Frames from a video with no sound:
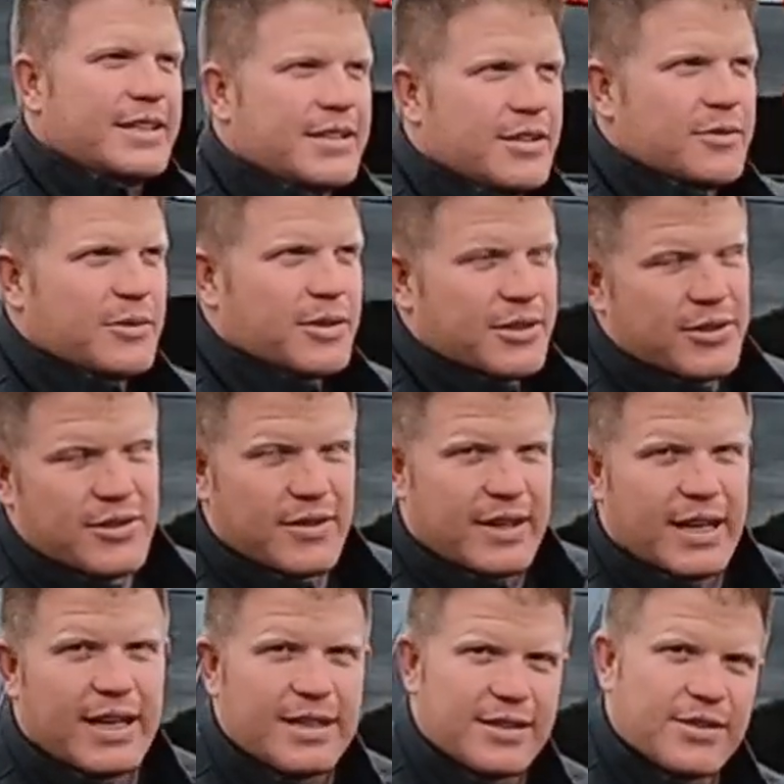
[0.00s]
just didn't want to do
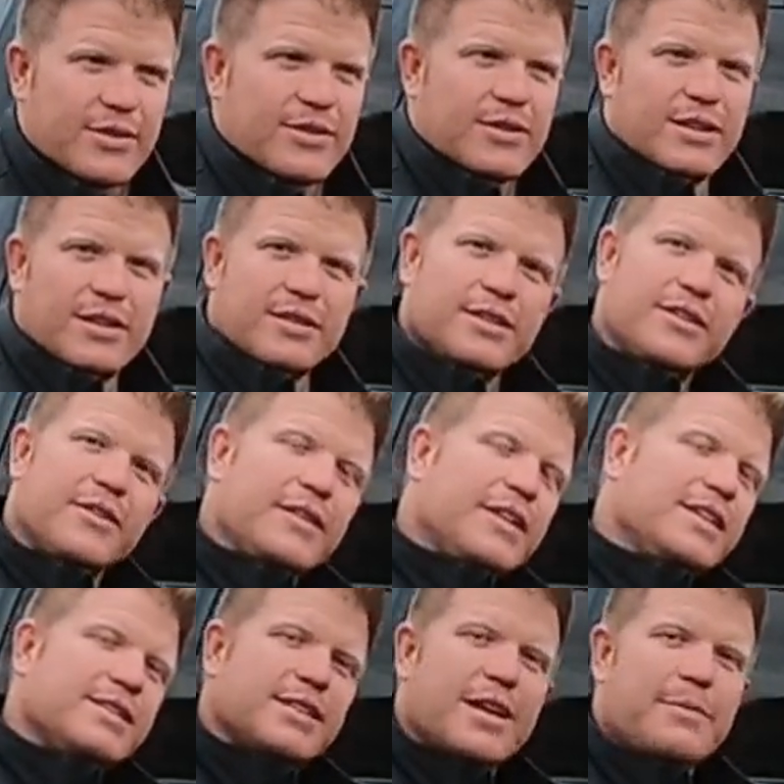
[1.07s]
that, and so little
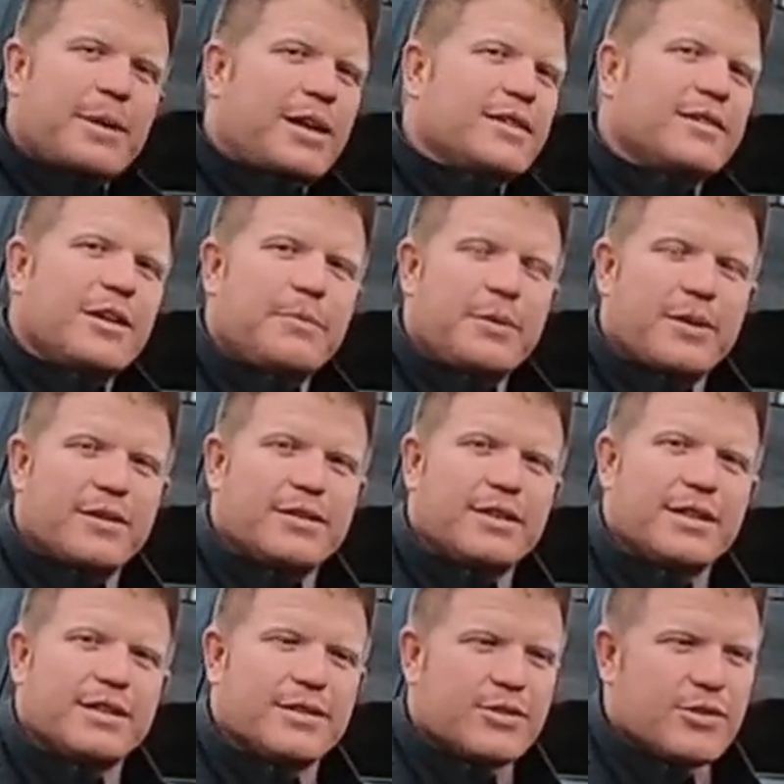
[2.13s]
things kept adding up here and
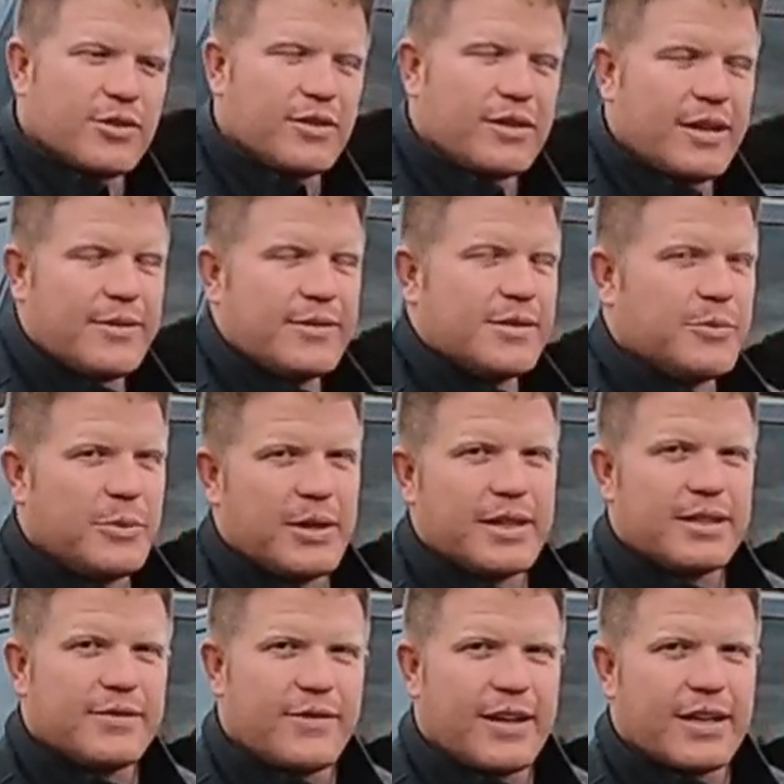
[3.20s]
there. So that was the
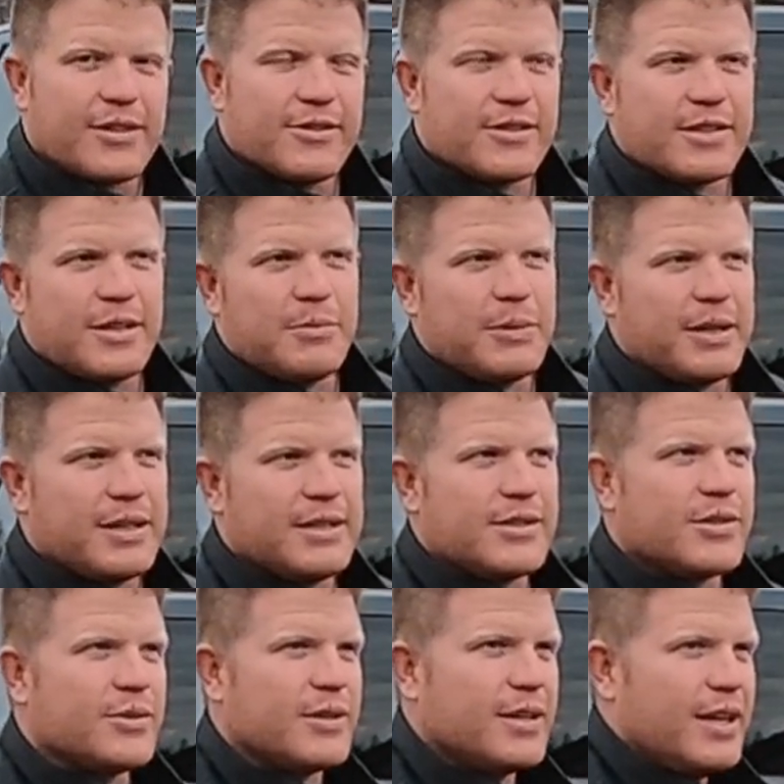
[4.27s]
biggest factors that played
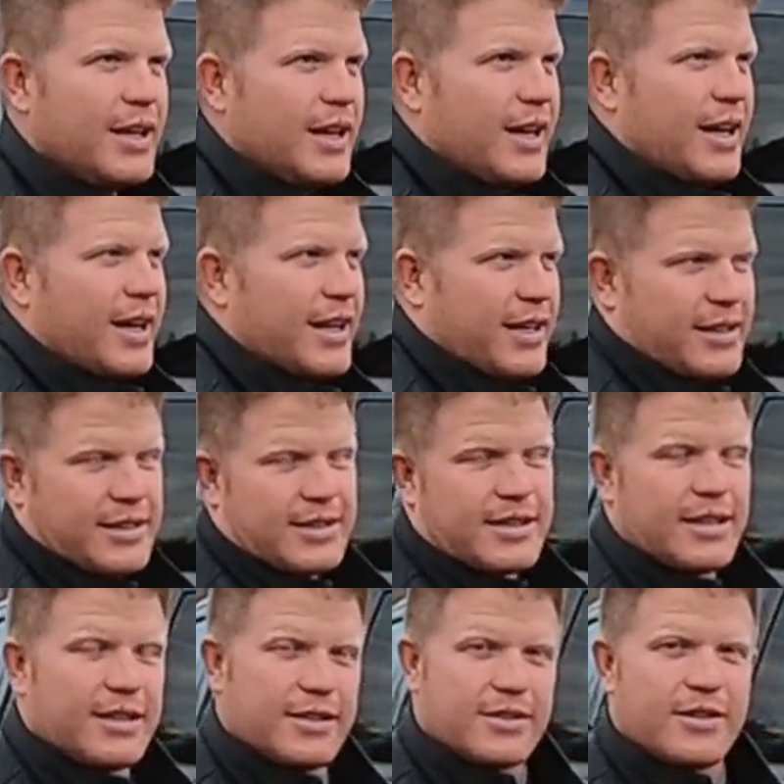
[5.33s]
into it, and I
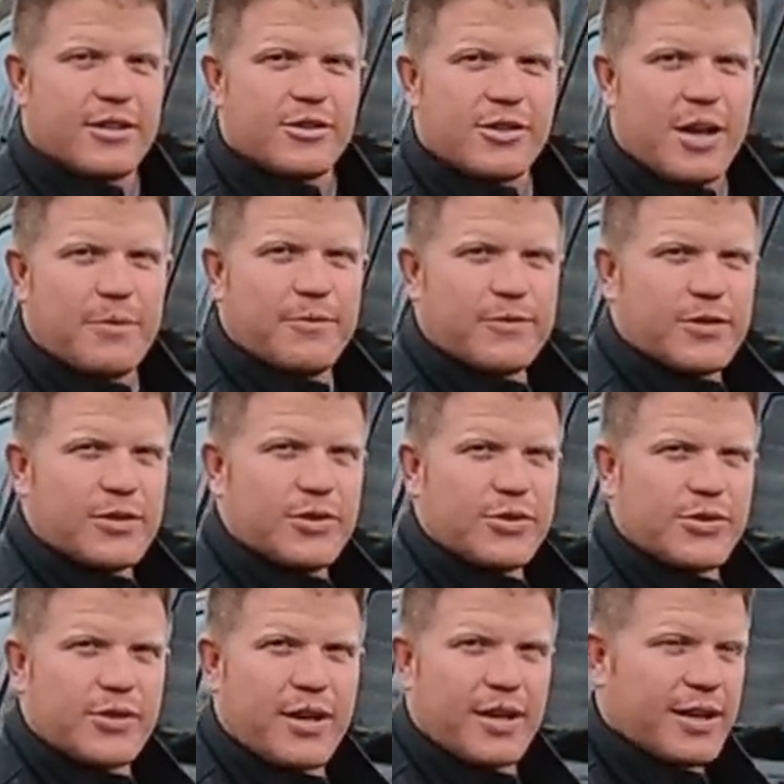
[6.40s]
decided to start shopping for a
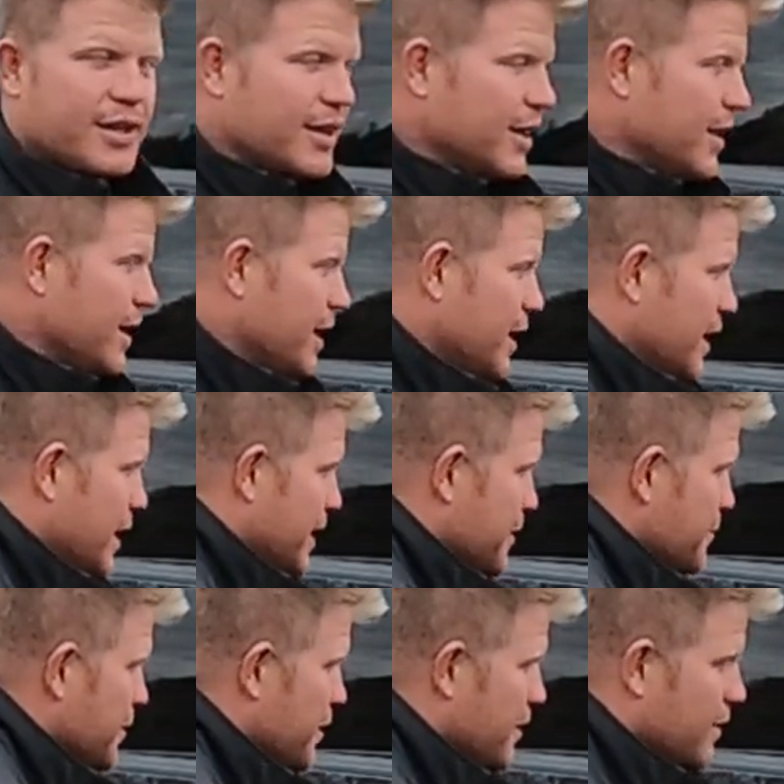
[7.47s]
new truck.
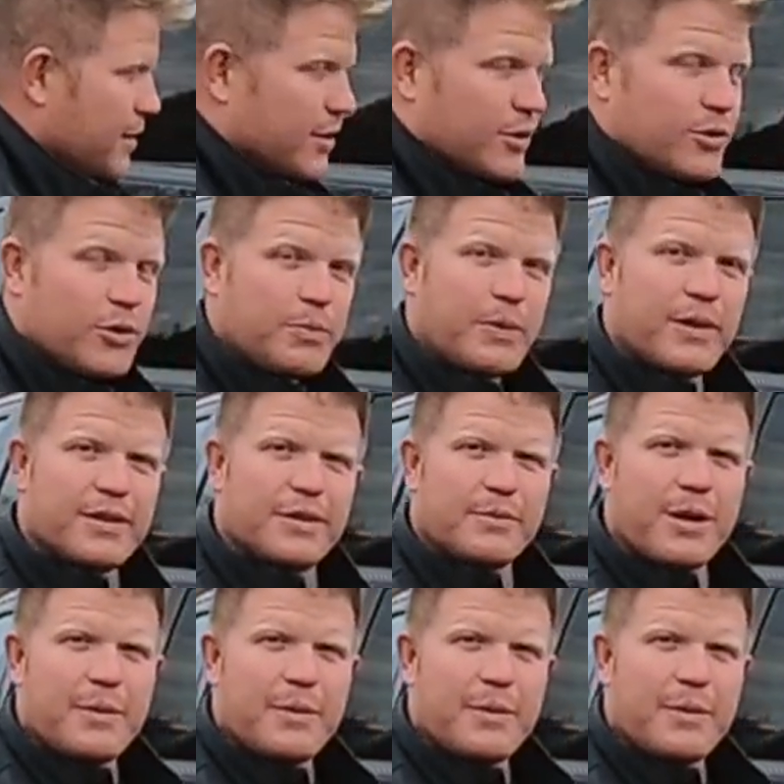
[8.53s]
The cool part that